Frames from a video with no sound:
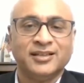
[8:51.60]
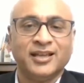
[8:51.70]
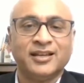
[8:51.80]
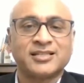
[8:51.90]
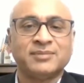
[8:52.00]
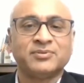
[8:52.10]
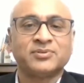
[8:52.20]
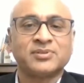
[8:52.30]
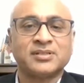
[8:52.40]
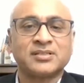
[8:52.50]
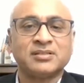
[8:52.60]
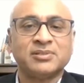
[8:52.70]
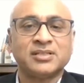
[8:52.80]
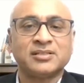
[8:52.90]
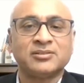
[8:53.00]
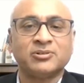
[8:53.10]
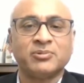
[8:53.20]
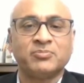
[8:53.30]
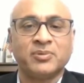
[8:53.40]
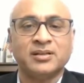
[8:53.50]
and some of those customization could
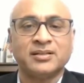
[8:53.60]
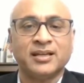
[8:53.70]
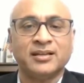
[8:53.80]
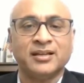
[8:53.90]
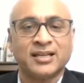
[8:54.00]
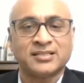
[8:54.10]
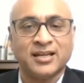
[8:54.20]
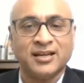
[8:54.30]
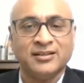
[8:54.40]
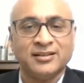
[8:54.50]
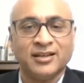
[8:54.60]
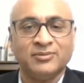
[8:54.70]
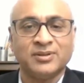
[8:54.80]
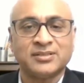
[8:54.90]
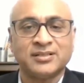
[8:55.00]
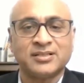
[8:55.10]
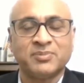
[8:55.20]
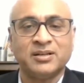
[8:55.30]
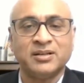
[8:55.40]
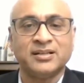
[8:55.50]
be built in Extend, and once it
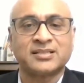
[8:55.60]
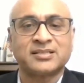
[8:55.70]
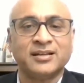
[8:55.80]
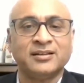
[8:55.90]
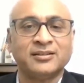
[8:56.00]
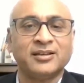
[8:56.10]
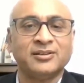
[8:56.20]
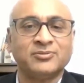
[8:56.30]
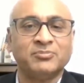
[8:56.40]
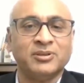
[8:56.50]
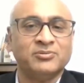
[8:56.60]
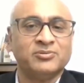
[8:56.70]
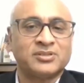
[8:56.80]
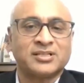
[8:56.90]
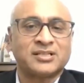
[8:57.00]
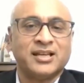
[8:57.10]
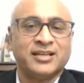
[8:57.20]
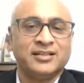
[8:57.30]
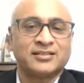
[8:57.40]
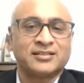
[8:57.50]
is built in Extend, it could be used just
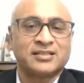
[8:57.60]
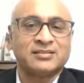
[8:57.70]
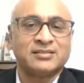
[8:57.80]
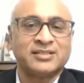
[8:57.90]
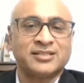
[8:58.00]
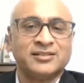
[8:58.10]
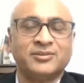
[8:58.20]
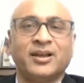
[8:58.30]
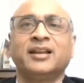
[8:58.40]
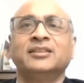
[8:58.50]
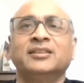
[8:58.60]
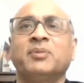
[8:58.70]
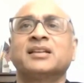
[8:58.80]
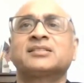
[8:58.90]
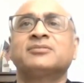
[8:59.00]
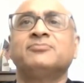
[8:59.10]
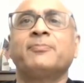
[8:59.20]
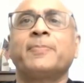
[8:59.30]
like any other customization you had in the past.